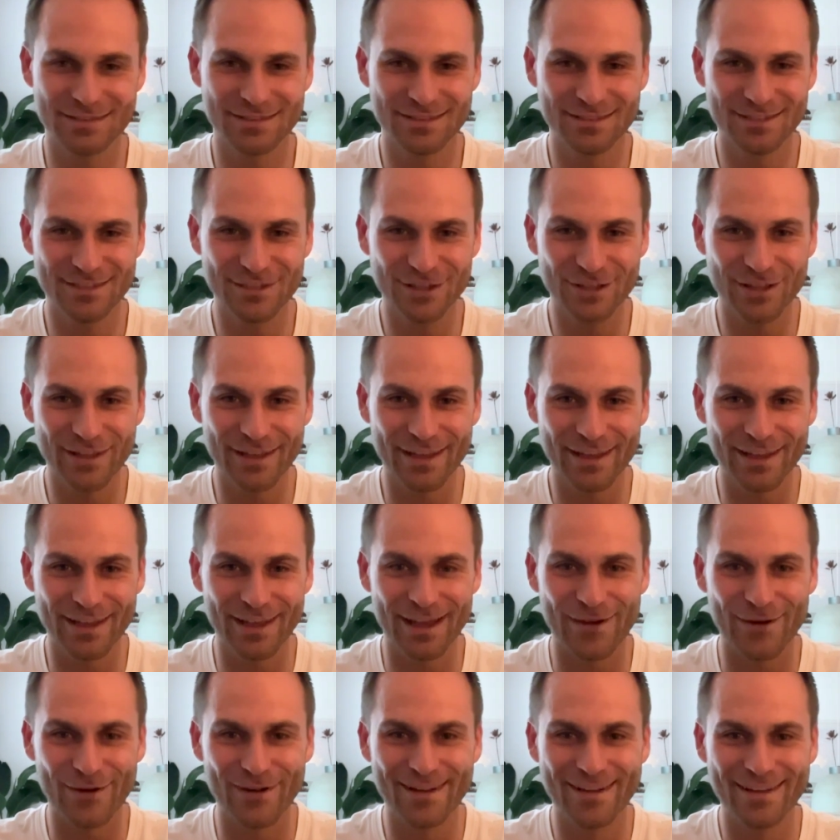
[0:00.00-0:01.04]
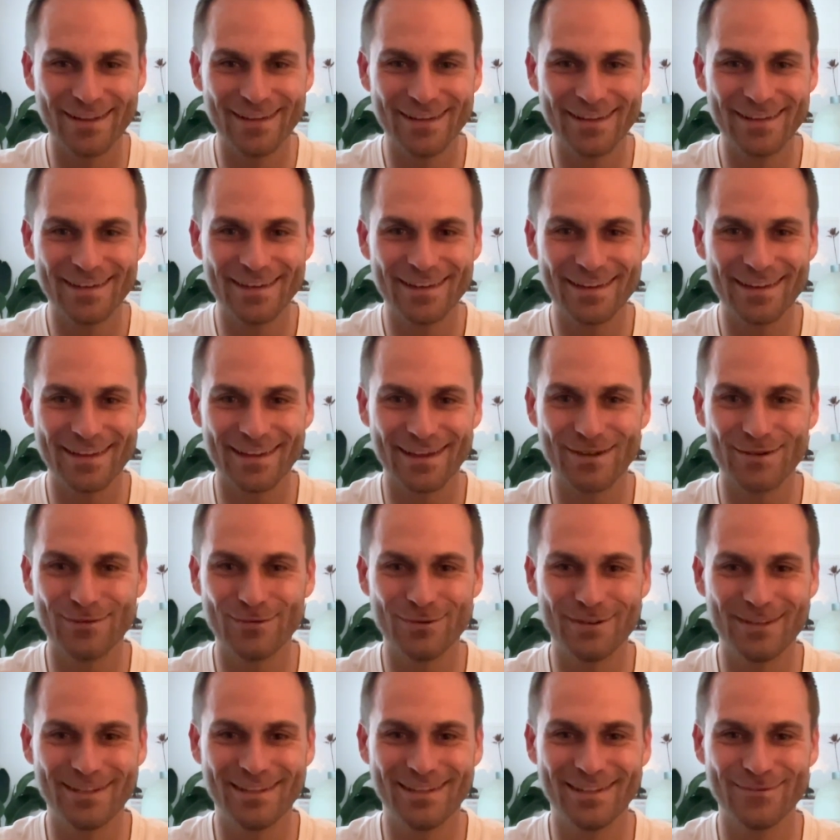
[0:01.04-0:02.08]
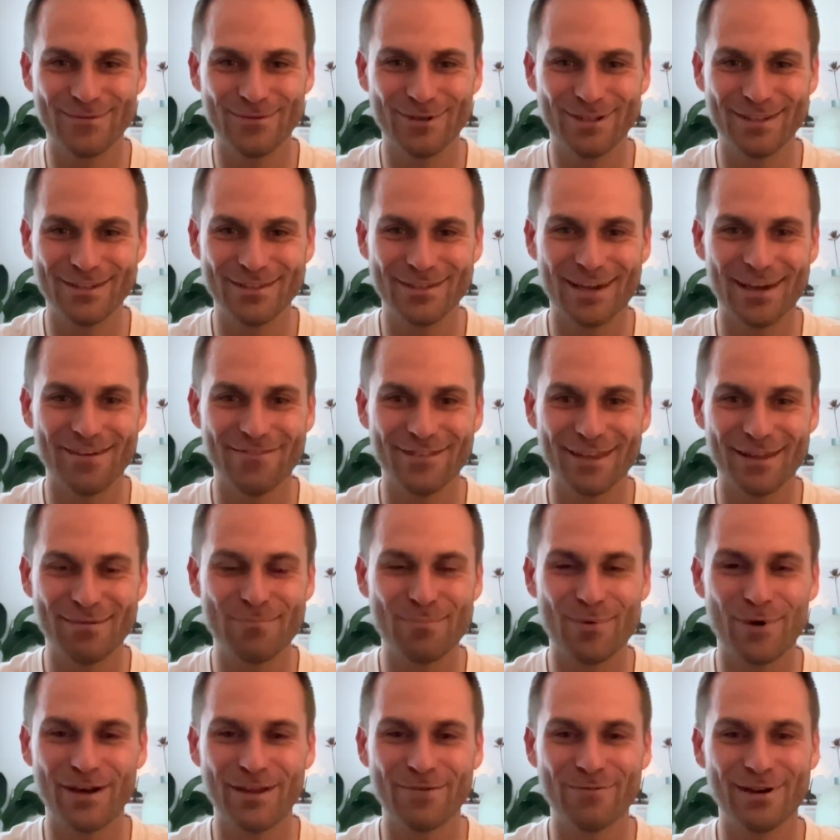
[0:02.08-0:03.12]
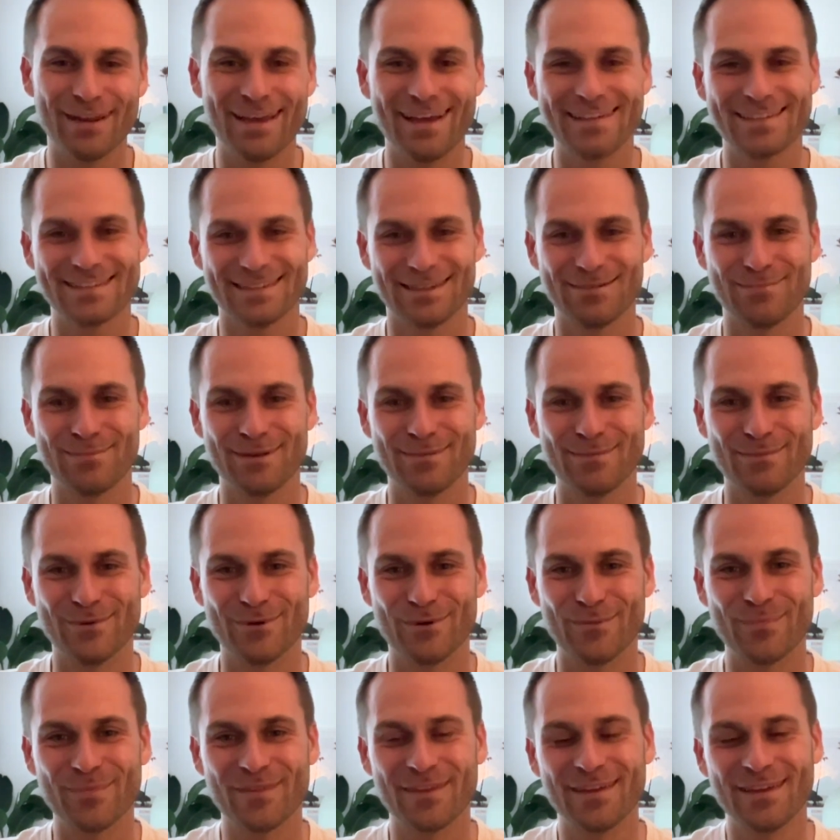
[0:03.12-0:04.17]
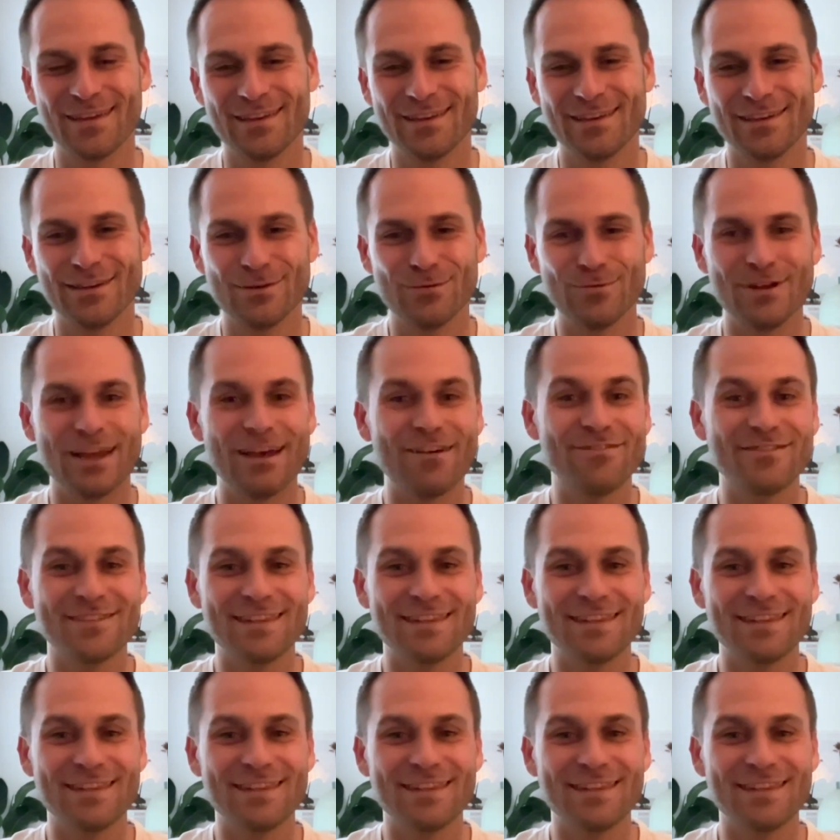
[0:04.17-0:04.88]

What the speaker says: chill the hell out. Like we need to have that body relaxing a bit more. We have